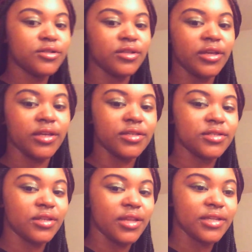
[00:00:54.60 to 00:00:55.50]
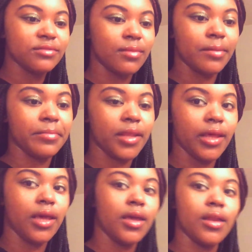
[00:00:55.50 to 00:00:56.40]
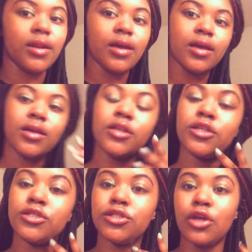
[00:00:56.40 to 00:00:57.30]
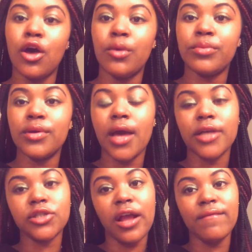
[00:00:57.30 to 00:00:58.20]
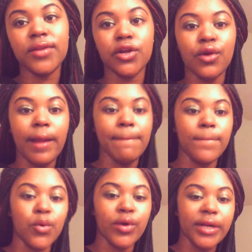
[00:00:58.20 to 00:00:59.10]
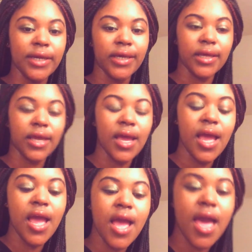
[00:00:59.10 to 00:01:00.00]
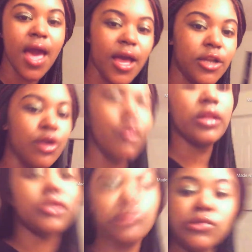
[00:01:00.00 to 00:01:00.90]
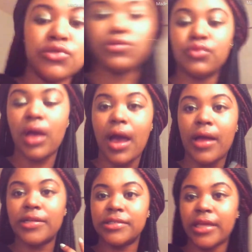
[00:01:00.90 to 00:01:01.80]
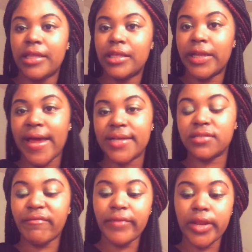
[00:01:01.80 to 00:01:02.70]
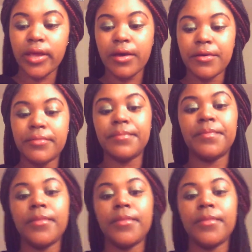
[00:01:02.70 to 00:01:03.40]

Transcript: So yeah, so that's my plan. So I hope you guys are having a great morning. I know I told you guys in the last video